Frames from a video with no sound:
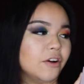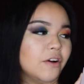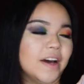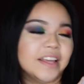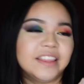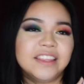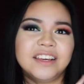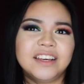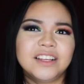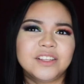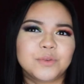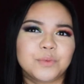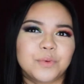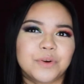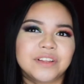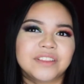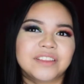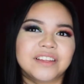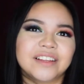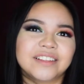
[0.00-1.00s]
I think it's
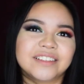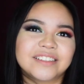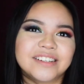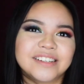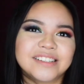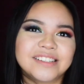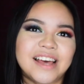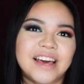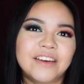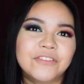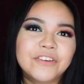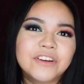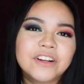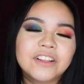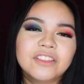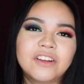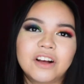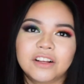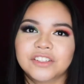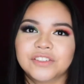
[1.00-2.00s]
worth it because I've
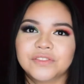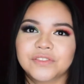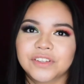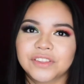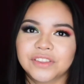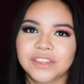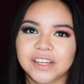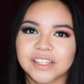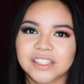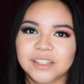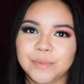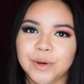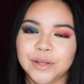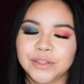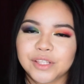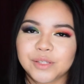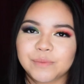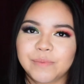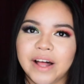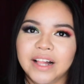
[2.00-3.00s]
heard lots of good things about
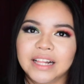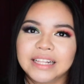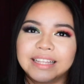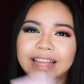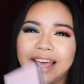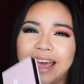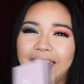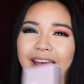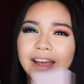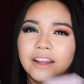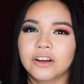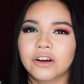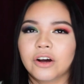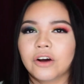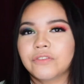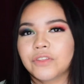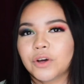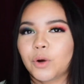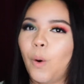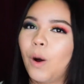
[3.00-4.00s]
this palette and
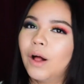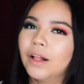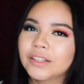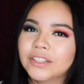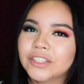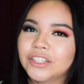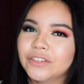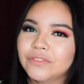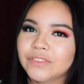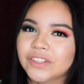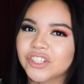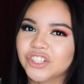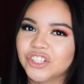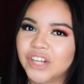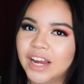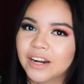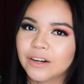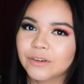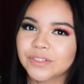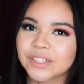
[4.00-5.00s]
of the quality of the
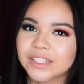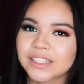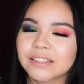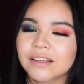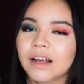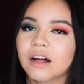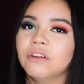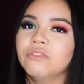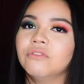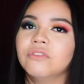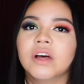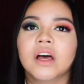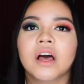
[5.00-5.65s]
shadows itself.